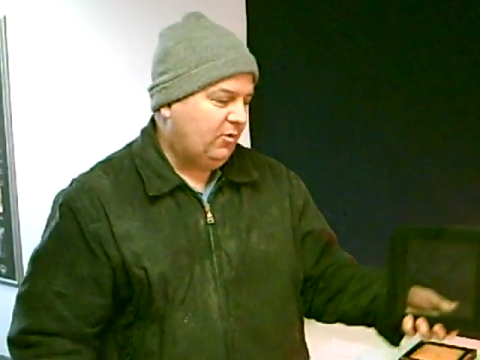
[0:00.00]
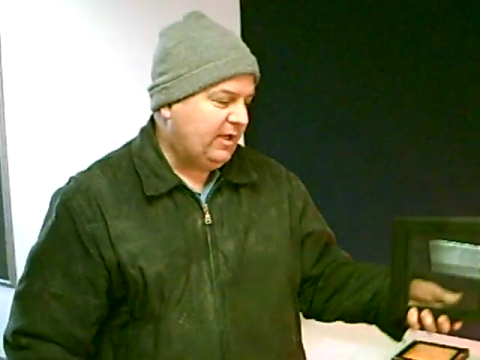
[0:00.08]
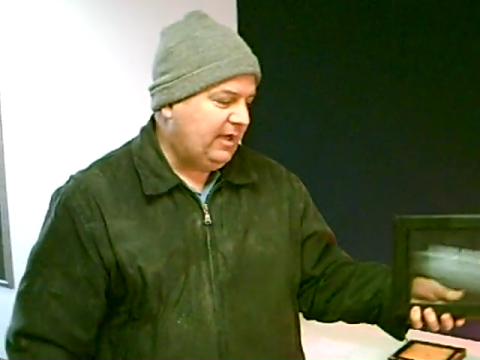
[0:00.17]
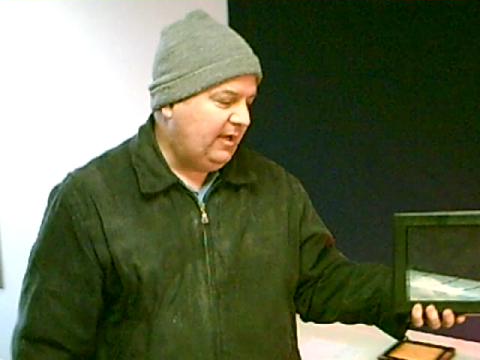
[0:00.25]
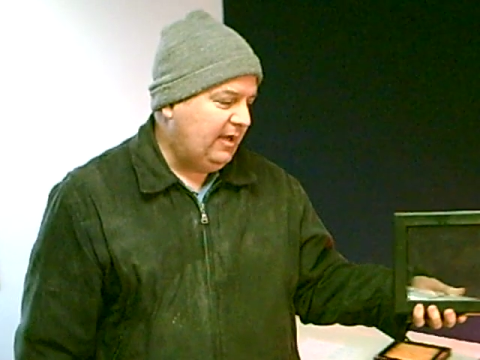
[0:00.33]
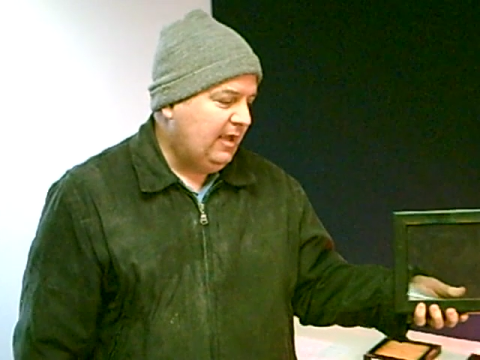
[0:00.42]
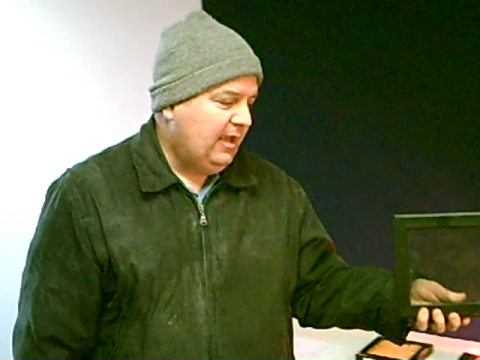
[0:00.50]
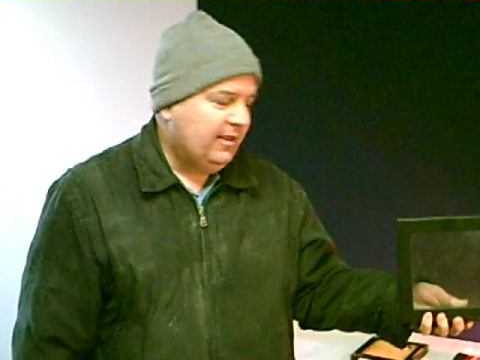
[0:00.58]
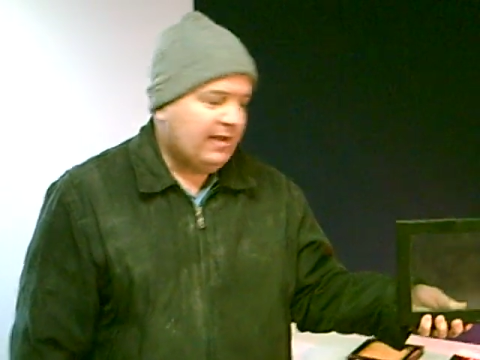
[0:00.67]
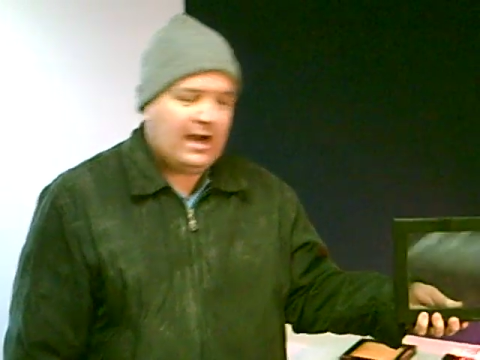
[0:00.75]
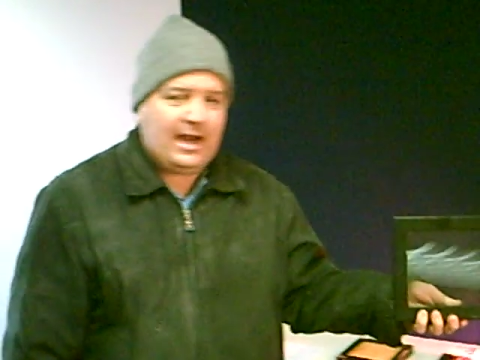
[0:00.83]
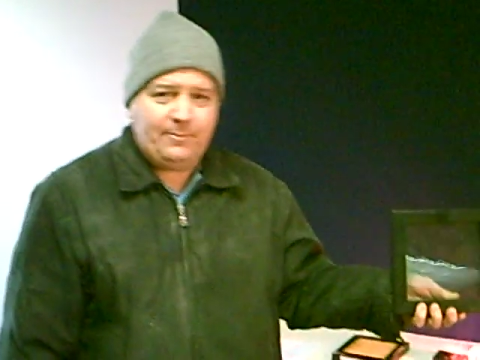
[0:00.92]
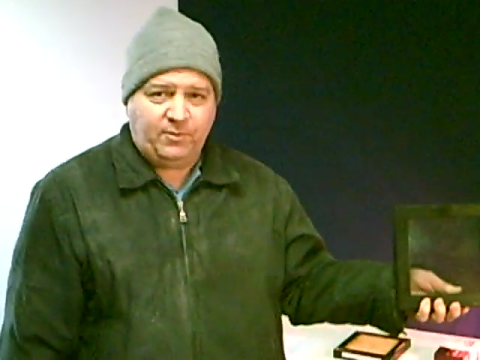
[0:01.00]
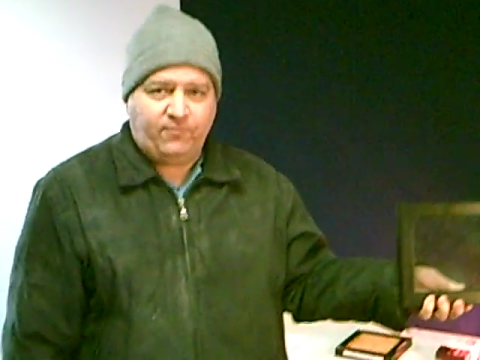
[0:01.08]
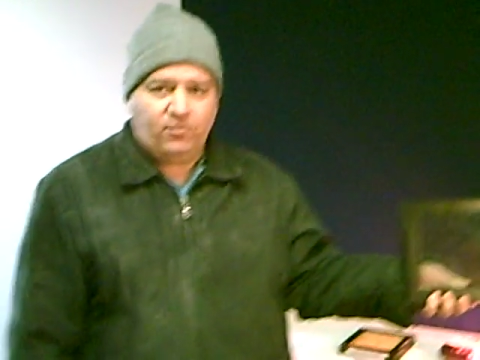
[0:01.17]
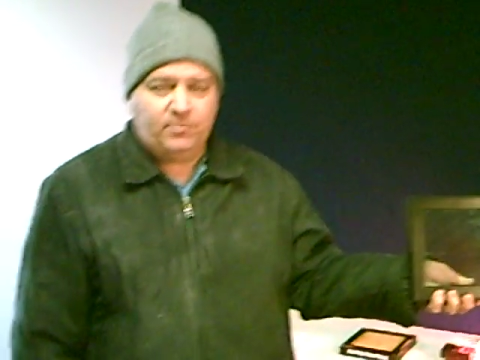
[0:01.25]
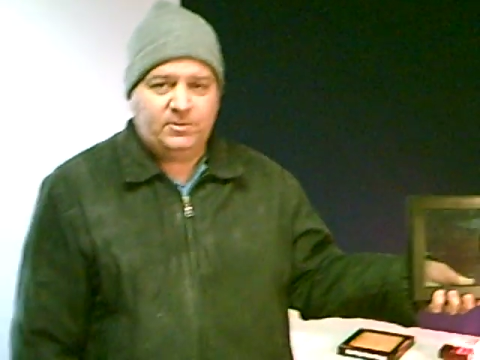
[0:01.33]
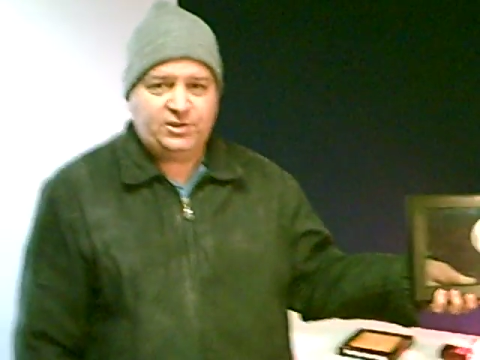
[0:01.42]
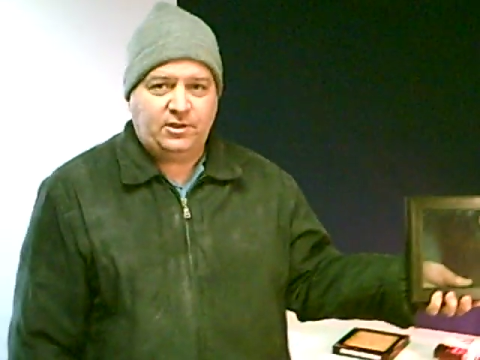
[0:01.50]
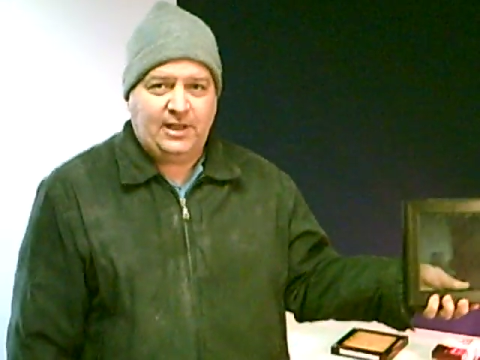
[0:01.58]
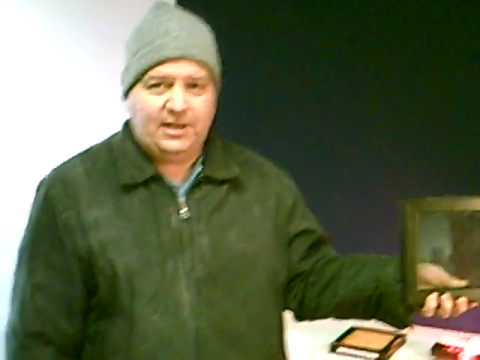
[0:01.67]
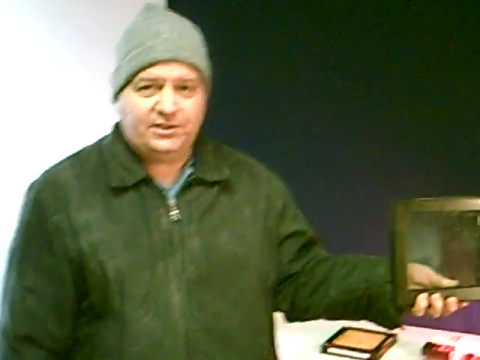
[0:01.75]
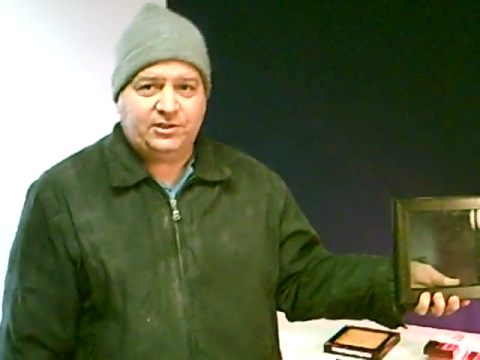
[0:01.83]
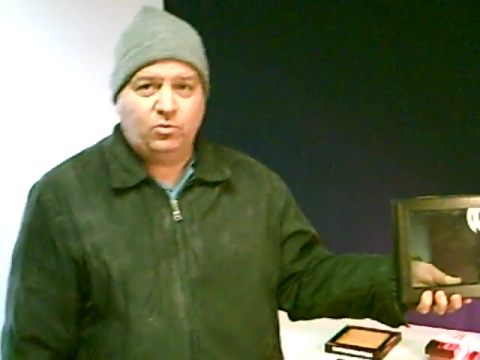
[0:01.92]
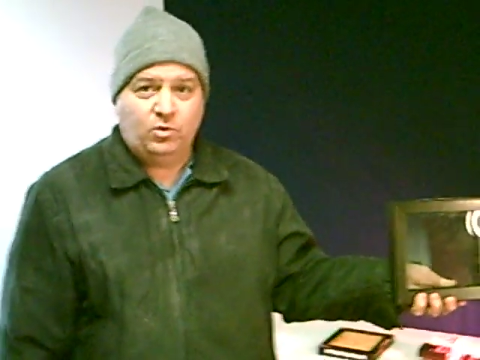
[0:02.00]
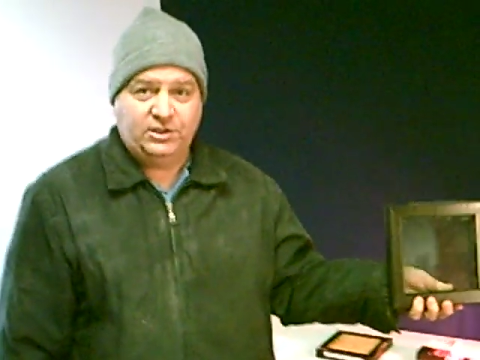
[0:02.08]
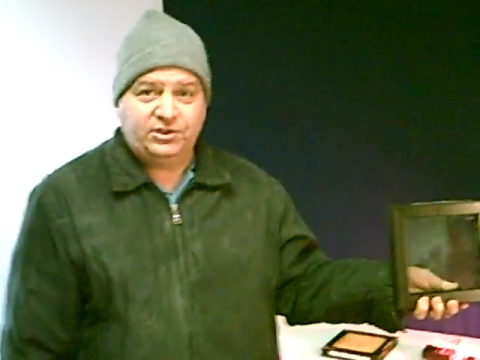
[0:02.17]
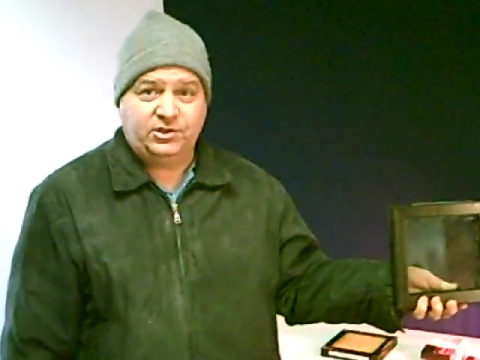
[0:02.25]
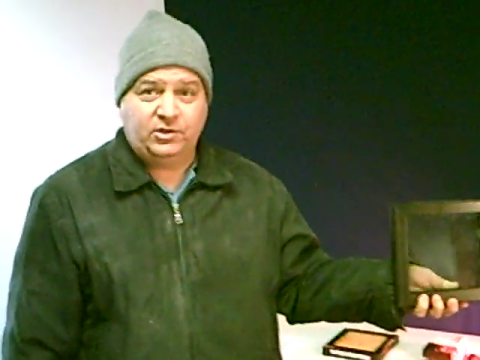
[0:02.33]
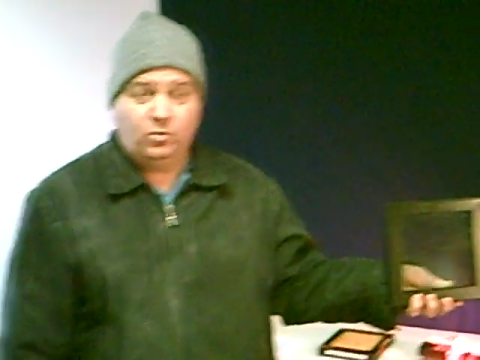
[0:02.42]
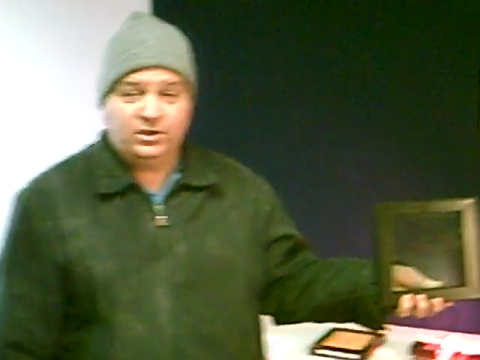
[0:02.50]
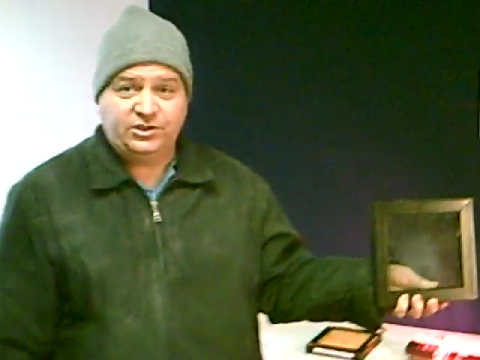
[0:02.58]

Okay, the high performance glass was